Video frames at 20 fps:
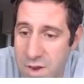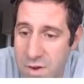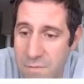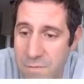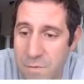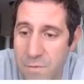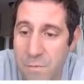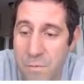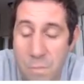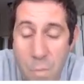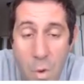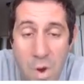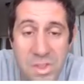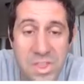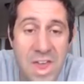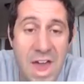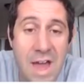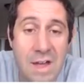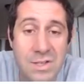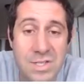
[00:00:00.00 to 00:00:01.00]
here for
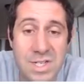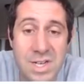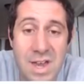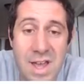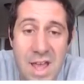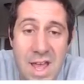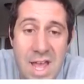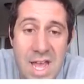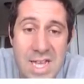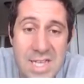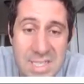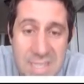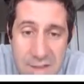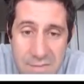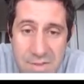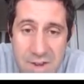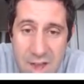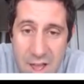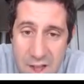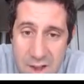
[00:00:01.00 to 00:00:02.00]

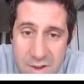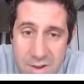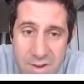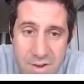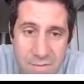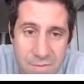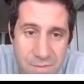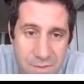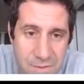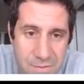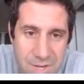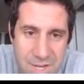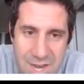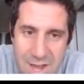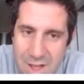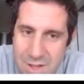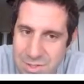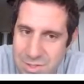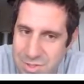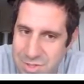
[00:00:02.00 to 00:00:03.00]

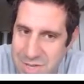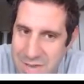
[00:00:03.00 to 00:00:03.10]
$4,750.